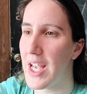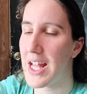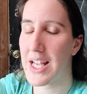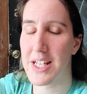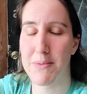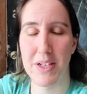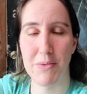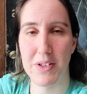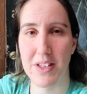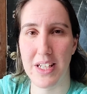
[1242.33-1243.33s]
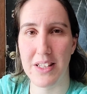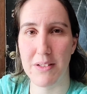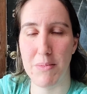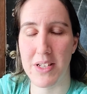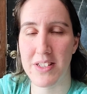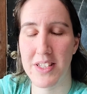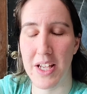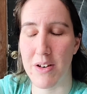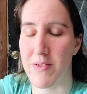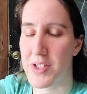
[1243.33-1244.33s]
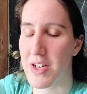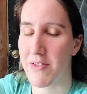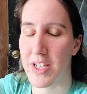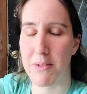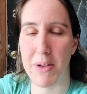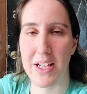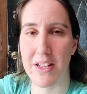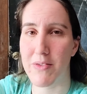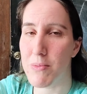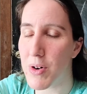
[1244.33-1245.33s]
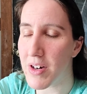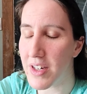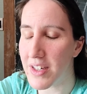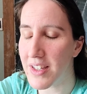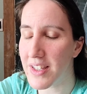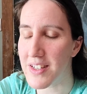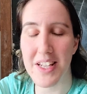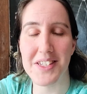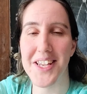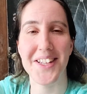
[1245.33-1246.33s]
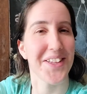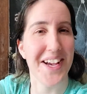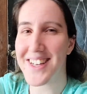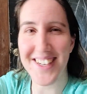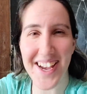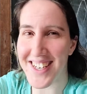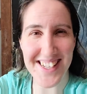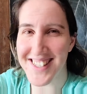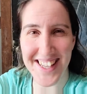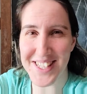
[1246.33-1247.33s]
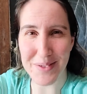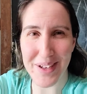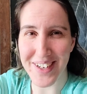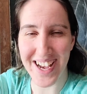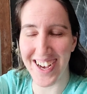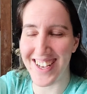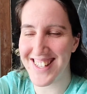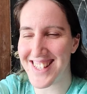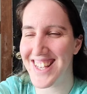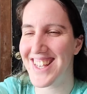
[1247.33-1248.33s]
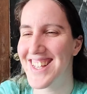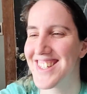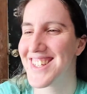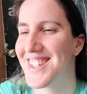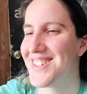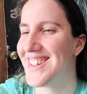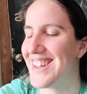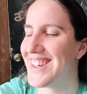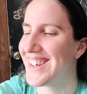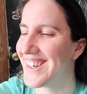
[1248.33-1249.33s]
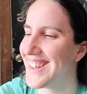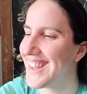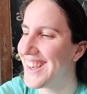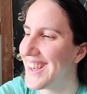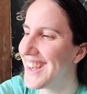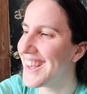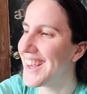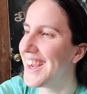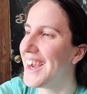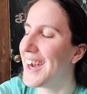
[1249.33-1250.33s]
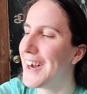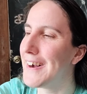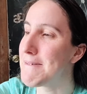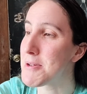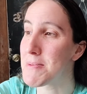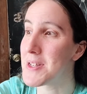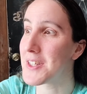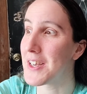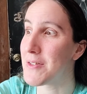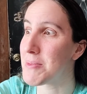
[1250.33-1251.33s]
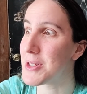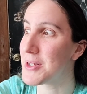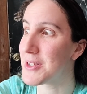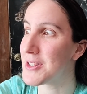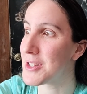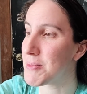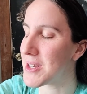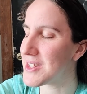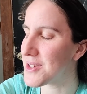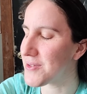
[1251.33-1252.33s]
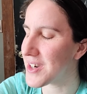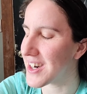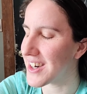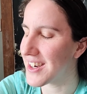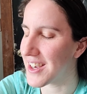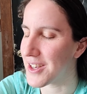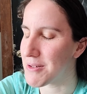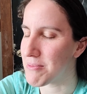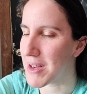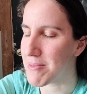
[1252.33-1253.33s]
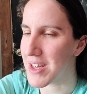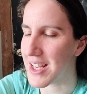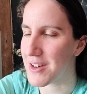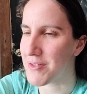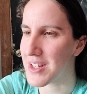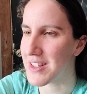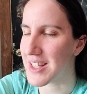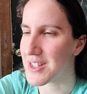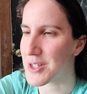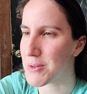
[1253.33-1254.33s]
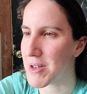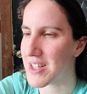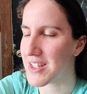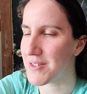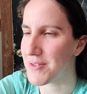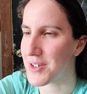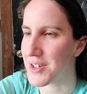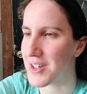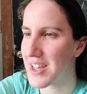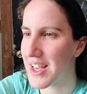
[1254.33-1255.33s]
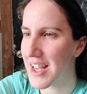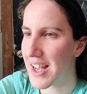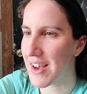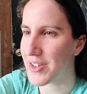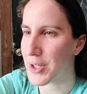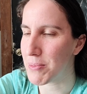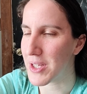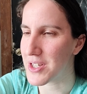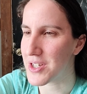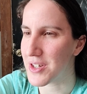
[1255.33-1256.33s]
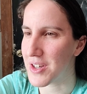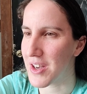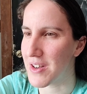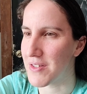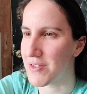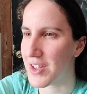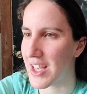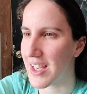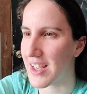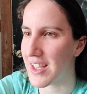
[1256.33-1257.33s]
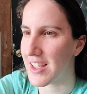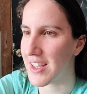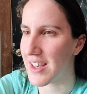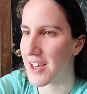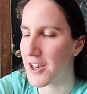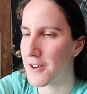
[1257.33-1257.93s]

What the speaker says: And I expect with like the Musk takeover and stuff, I'll get banned even more because I say a lot of not nice things about Nazis on Twitter. It's amazing I haven't been suspended so far. I mean, I had a friend get suspended for having a picture of a